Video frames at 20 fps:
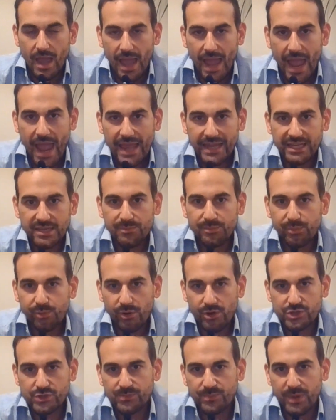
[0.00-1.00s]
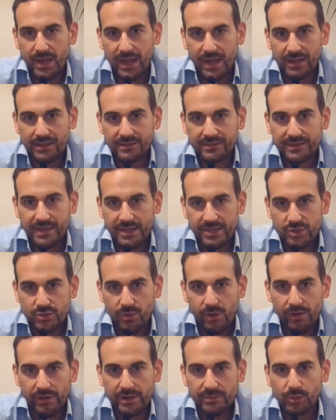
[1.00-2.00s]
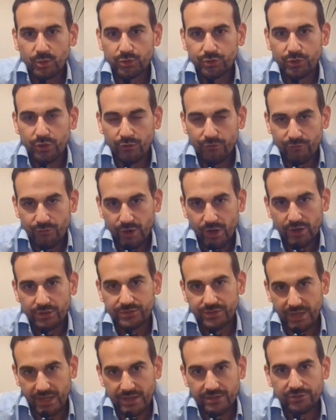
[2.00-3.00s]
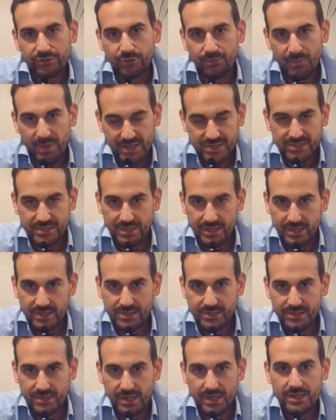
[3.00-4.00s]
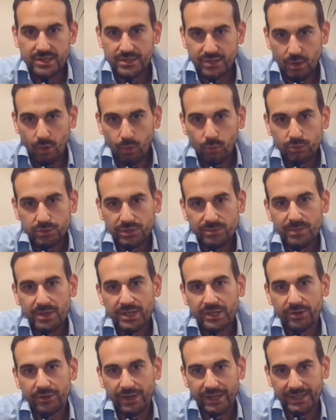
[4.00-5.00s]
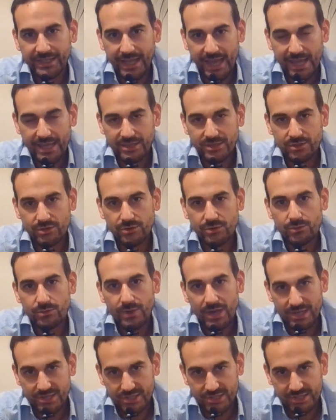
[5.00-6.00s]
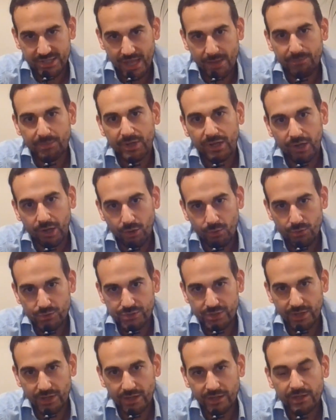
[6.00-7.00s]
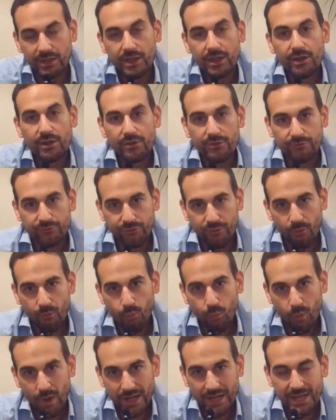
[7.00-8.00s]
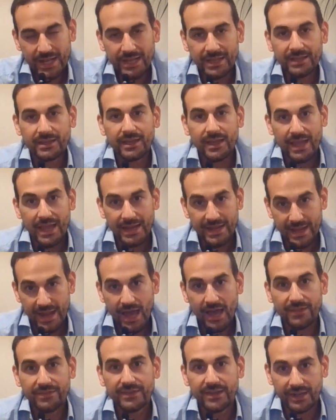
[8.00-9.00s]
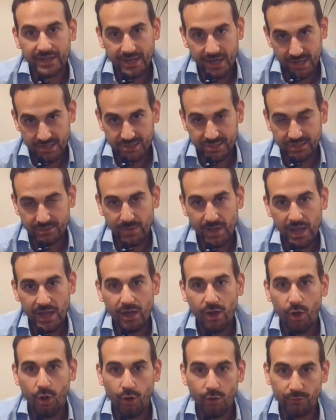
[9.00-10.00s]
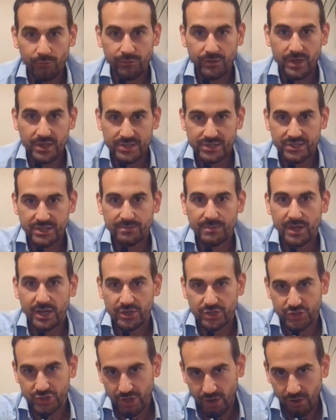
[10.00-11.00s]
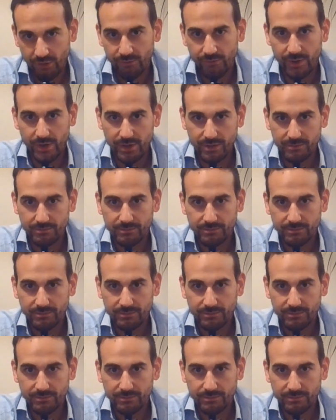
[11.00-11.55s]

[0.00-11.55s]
Any prospect that you are able to convert into business is ultimately going to get you a step closer from winning another customer of a similar genre.